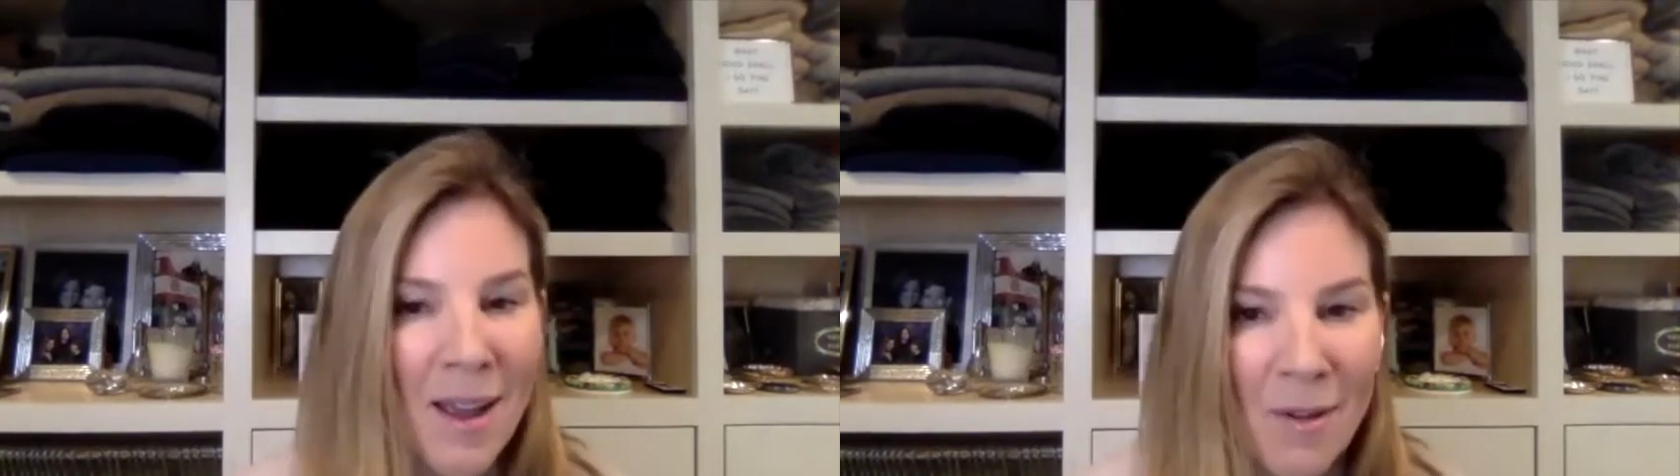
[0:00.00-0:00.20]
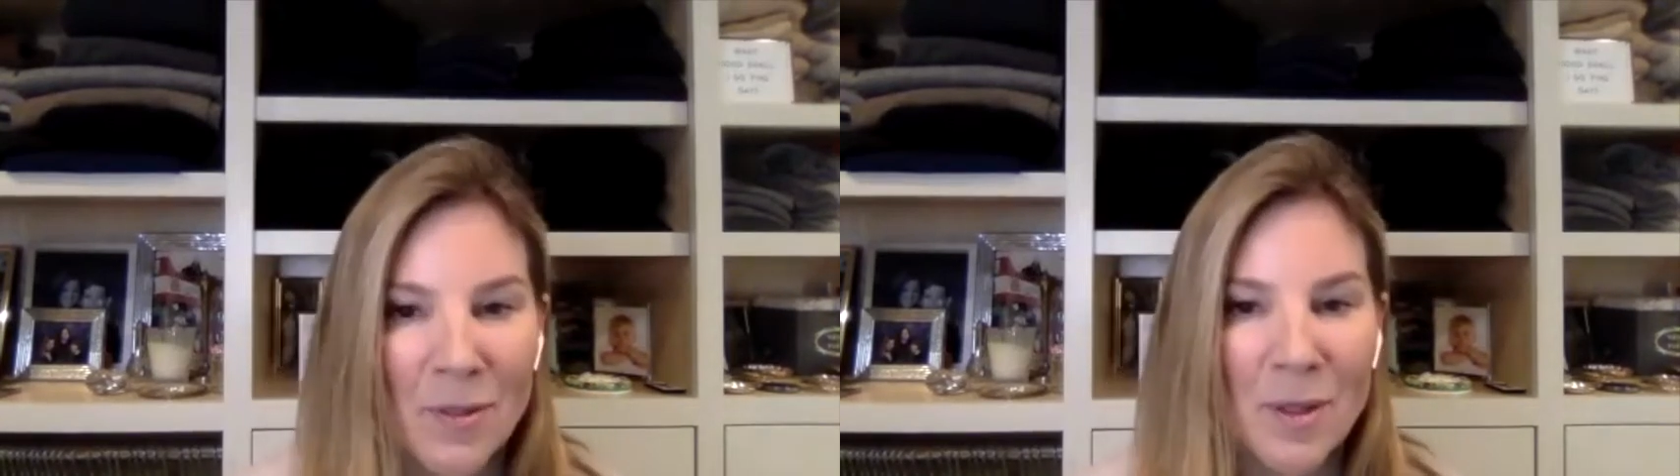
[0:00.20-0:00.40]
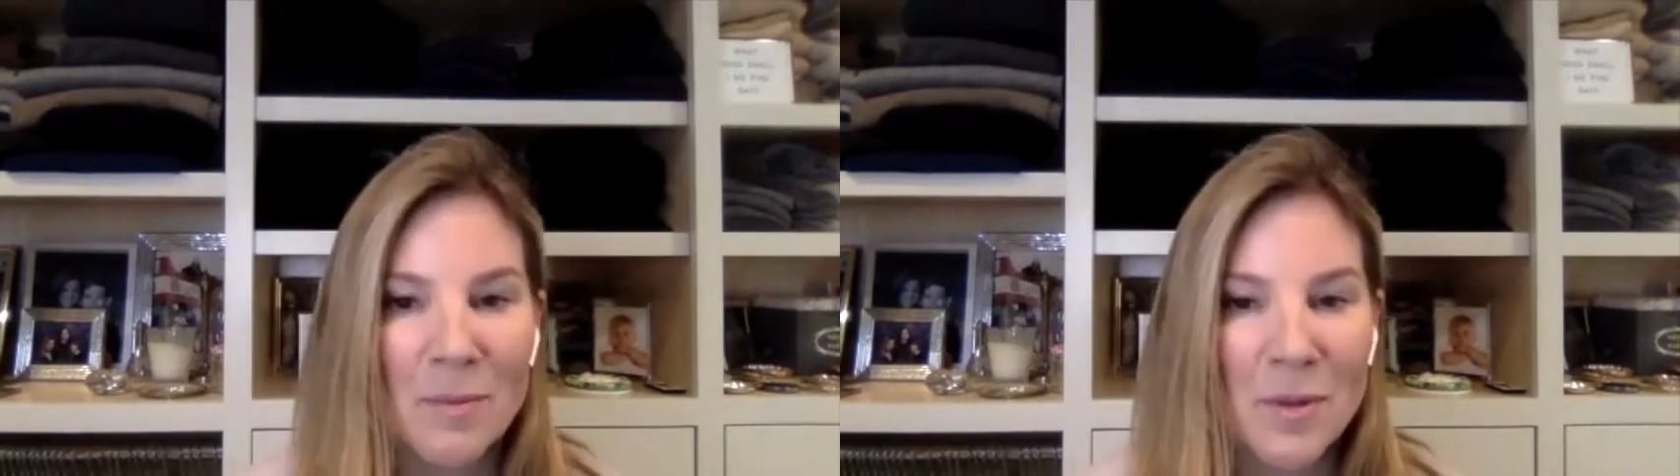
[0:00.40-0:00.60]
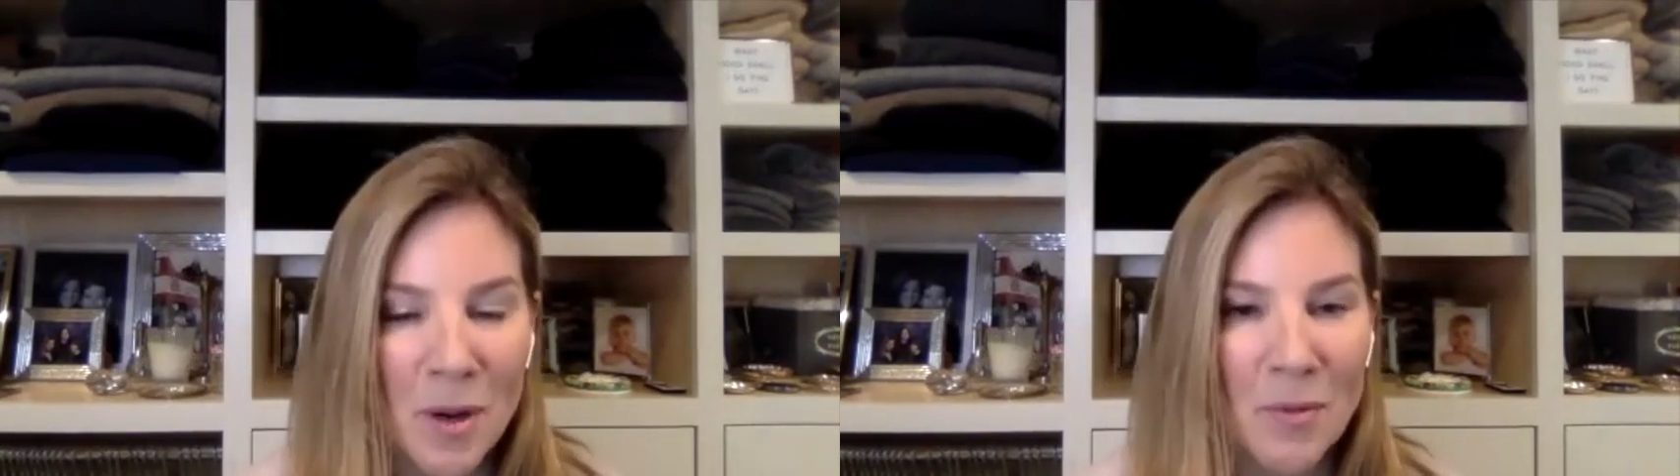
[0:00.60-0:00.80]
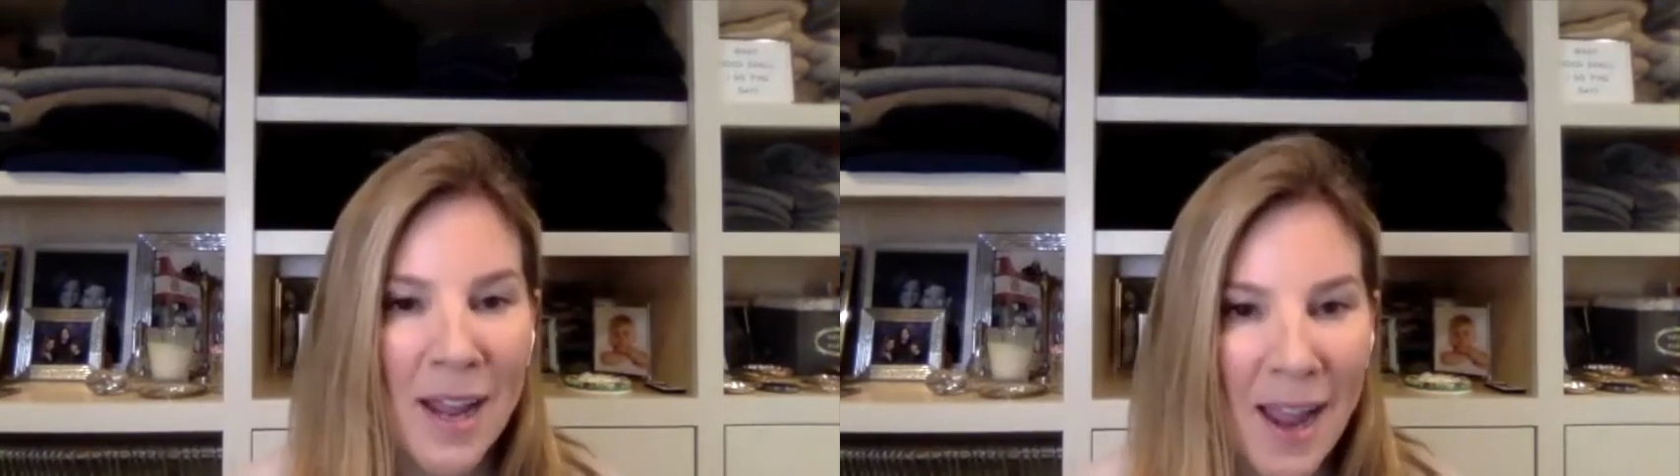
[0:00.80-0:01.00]
of them
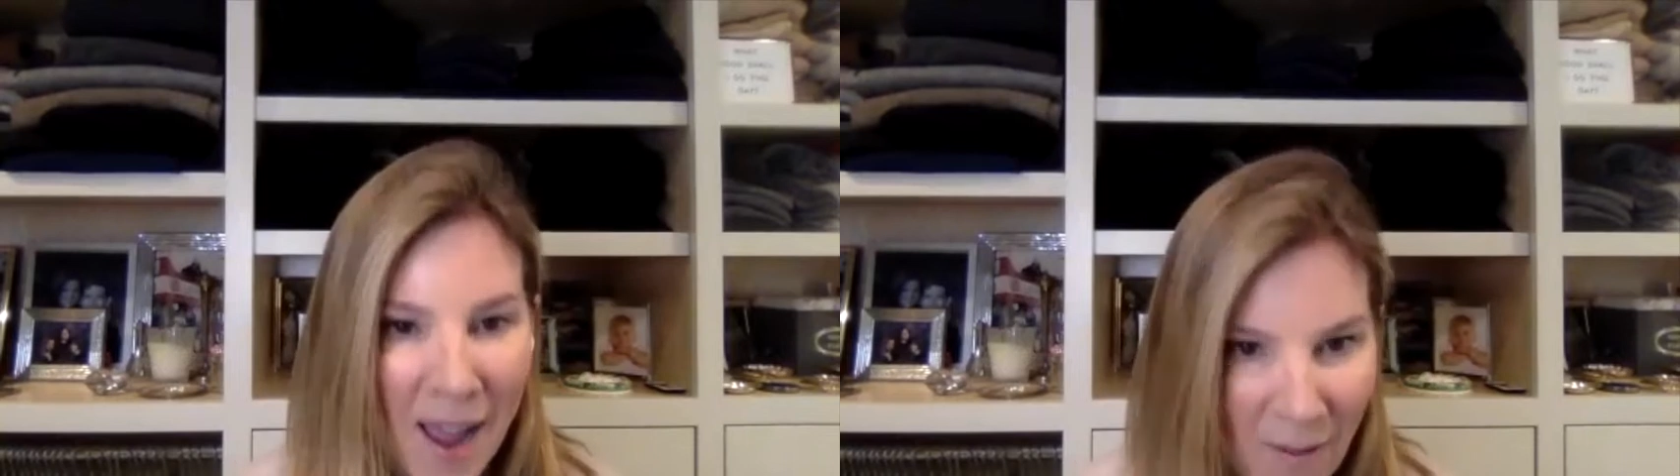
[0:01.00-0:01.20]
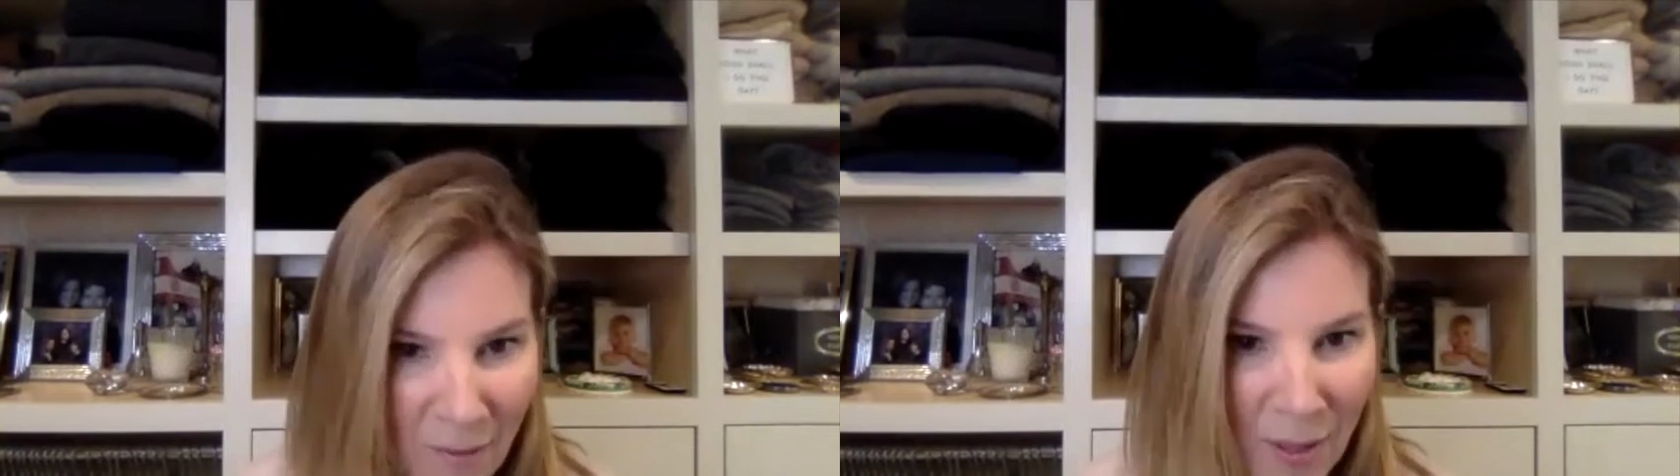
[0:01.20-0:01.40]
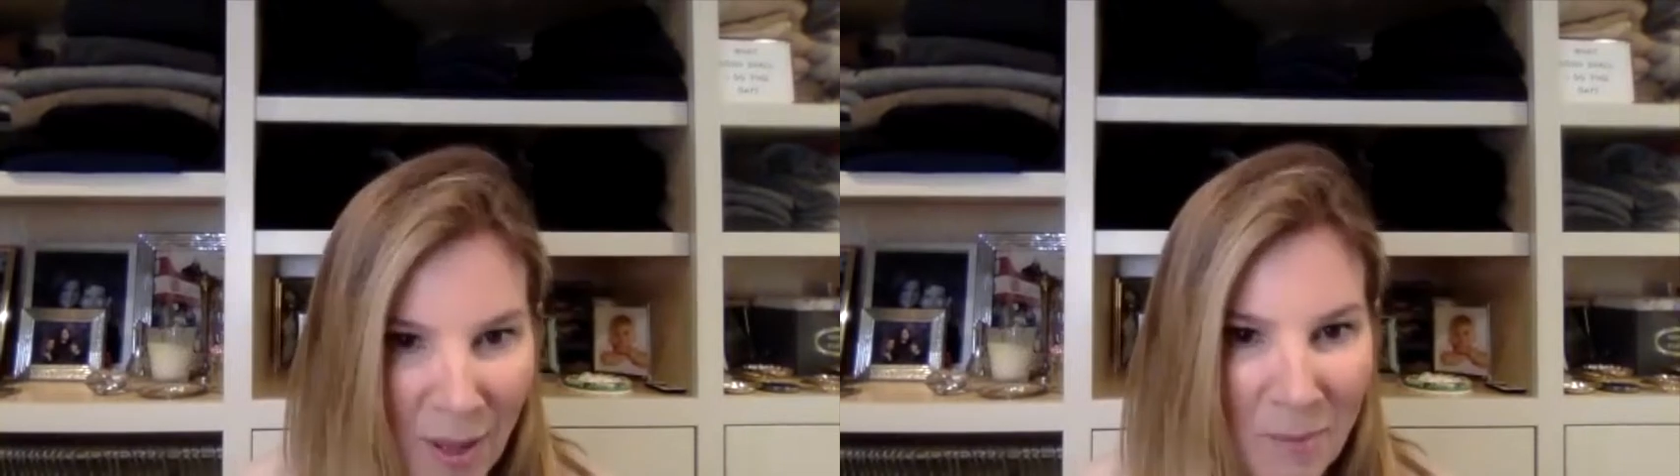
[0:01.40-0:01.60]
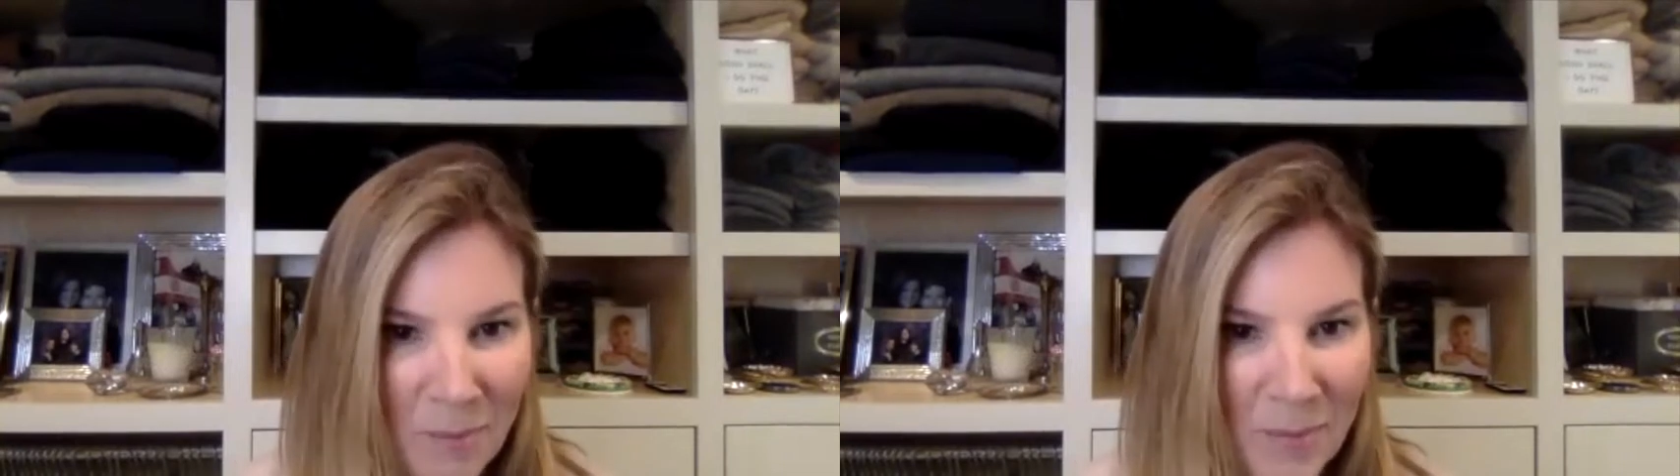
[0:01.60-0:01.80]
don't have them,